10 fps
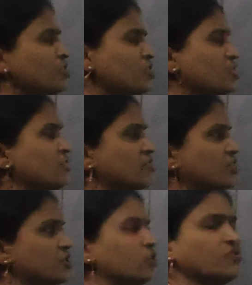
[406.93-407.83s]
just
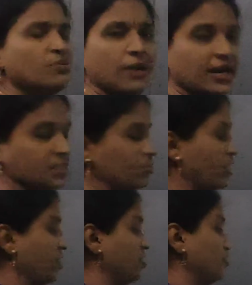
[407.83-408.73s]
introduction of the
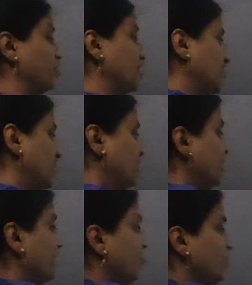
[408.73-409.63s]
megasporangium. In
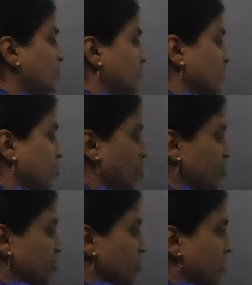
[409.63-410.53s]
detail we will study about
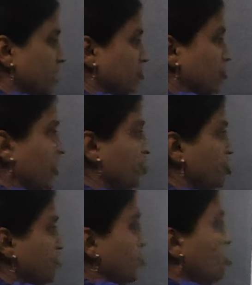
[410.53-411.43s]
this
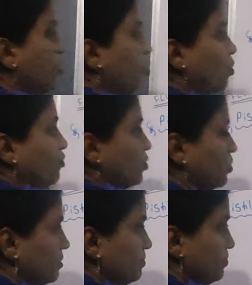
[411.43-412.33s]
megasporangium ovule.